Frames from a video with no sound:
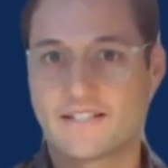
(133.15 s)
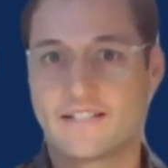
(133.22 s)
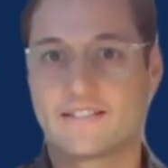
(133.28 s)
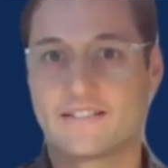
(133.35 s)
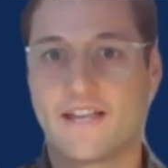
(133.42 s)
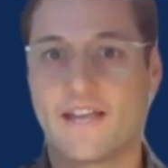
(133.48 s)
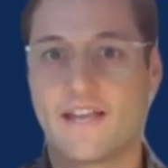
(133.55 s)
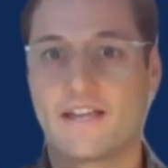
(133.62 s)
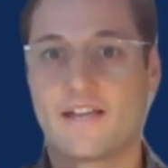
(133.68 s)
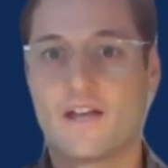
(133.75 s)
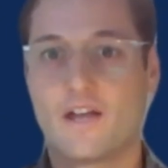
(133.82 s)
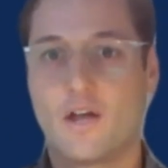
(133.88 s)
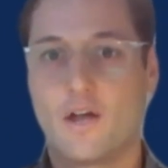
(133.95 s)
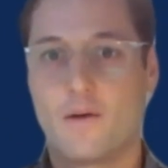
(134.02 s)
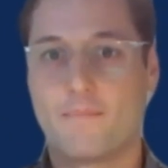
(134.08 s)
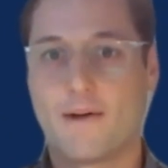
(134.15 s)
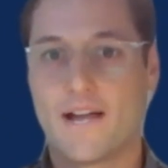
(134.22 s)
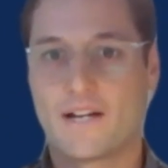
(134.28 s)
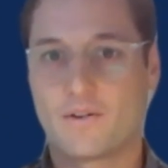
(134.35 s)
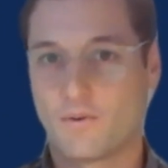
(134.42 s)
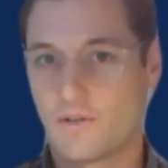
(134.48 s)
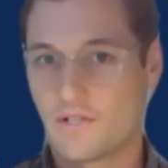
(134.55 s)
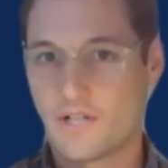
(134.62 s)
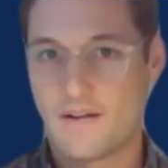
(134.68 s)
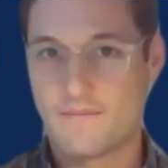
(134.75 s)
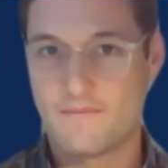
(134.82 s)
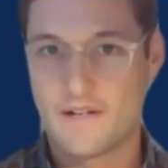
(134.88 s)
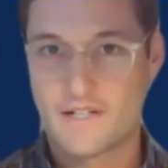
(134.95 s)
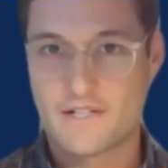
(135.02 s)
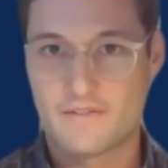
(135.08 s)
I'd say my core
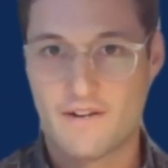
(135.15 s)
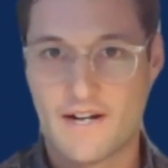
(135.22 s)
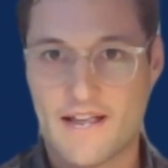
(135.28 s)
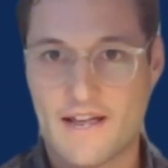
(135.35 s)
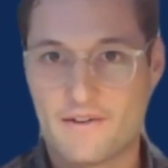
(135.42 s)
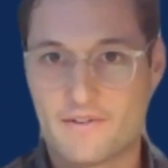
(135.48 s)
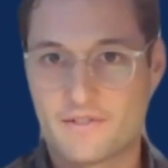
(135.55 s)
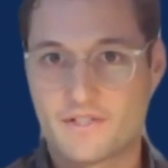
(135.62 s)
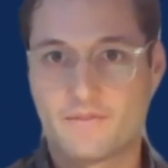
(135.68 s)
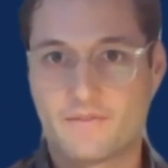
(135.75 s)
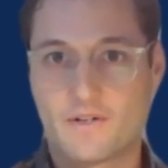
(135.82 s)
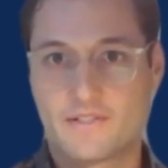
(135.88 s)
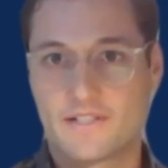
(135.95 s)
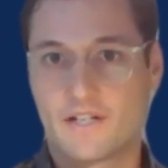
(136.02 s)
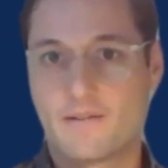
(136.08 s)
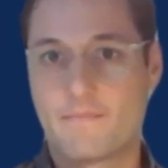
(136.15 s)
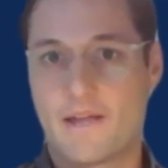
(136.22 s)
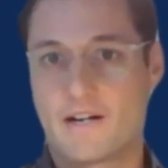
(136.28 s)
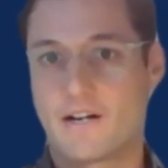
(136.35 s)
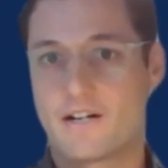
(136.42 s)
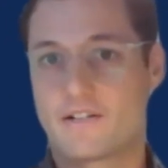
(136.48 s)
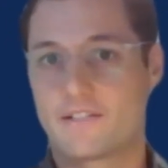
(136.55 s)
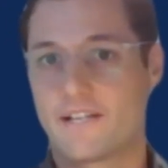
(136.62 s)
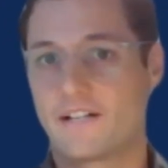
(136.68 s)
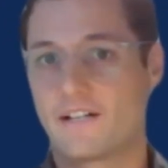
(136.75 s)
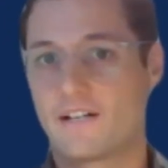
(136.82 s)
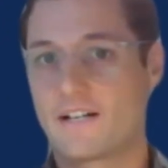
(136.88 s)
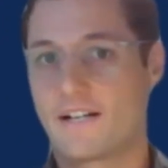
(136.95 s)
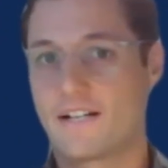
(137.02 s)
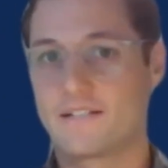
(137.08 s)
job function right now is just focusing on better
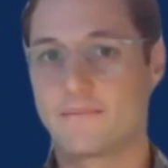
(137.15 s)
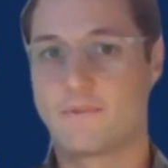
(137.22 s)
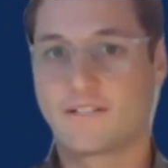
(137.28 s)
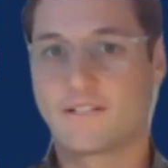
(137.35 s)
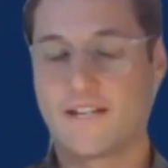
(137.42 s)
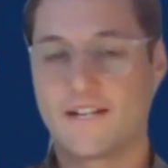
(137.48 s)
understanding our customers,